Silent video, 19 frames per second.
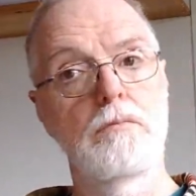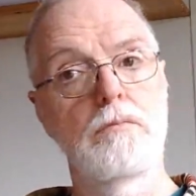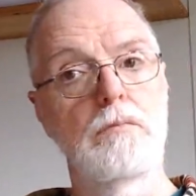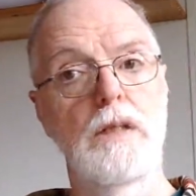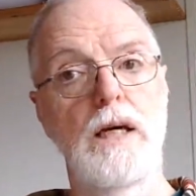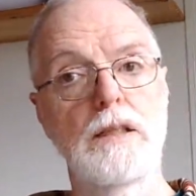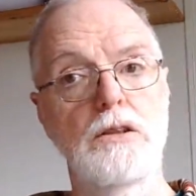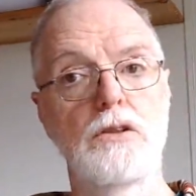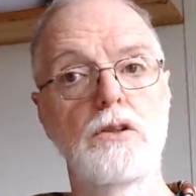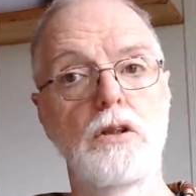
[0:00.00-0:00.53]

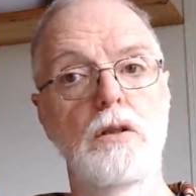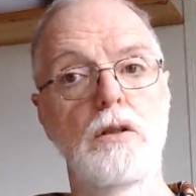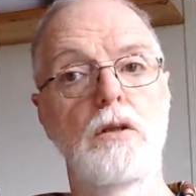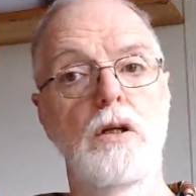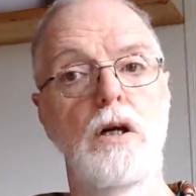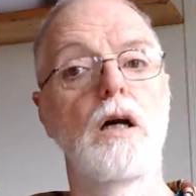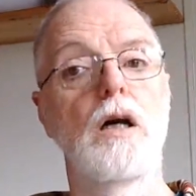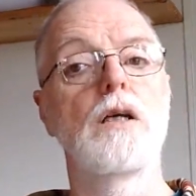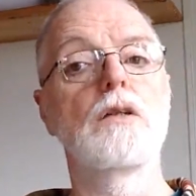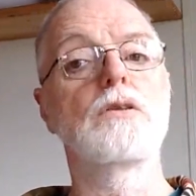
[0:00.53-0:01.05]
That's a sunk
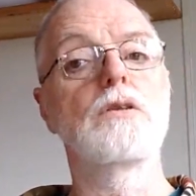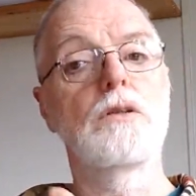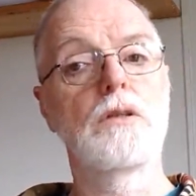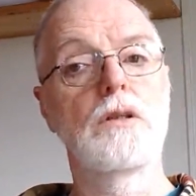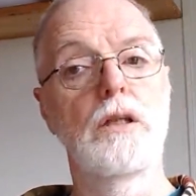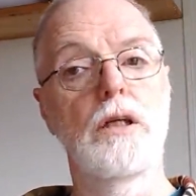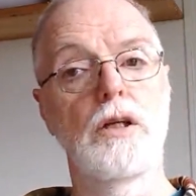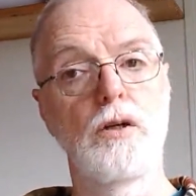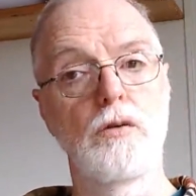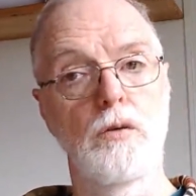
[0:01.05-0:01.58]
cost,
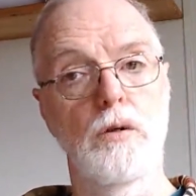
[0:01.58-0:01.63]
and you